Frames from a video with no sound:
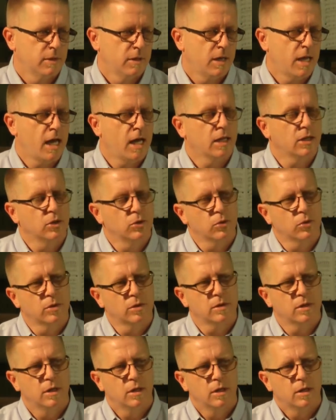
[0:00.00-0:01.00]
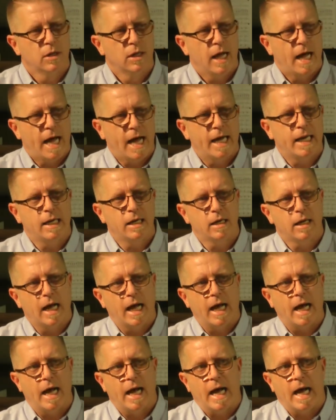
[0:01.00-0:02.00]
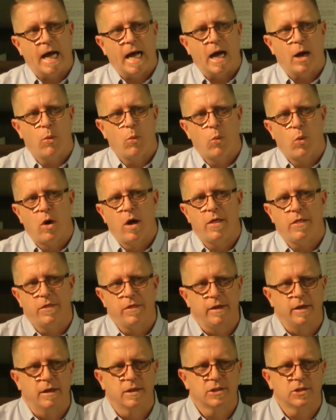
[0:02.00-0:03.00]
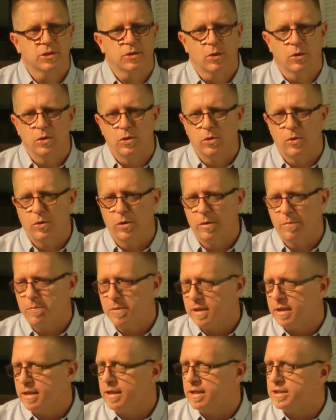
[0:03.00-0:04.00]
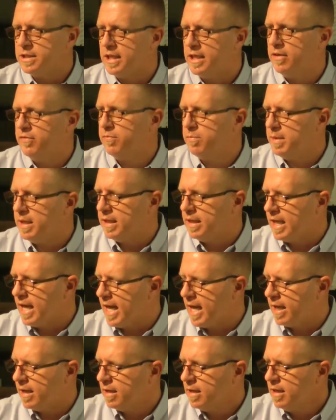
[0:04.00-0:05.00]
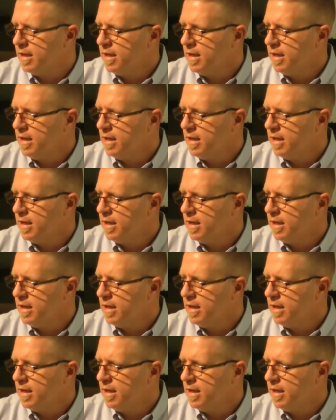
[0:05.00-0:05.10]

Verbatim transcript: Not, Lord, I, I want this, or Lord, please give me that,